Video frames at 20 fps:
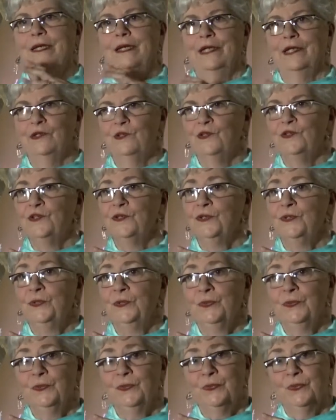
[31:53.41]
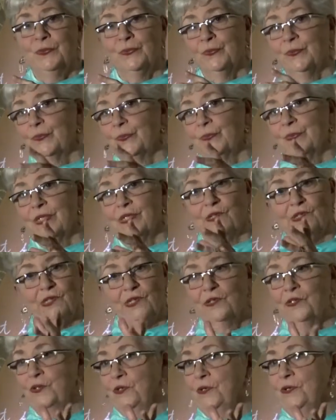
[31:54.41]
into the
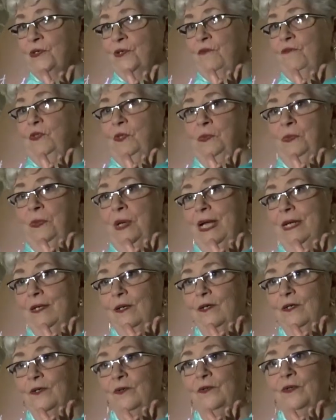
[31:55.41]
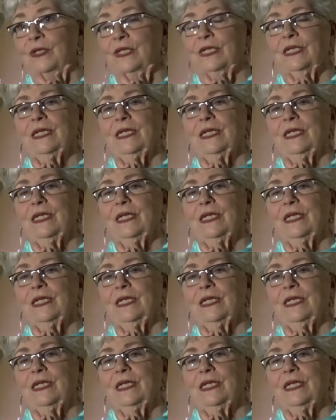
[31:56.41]
Sisters of Loretto,